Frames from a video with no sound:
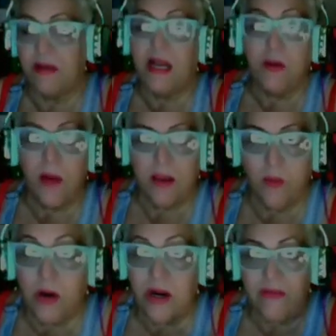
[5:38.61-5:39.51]
But anyway,
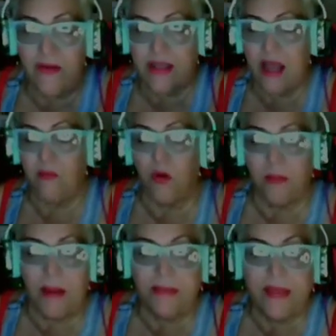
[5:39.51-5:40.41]
we're going to find out more
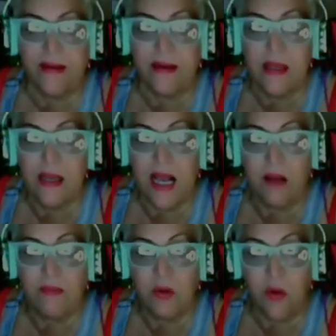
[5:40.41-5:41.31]
about that.
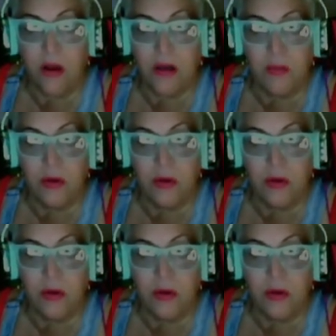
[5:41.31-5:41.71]
Help me welcome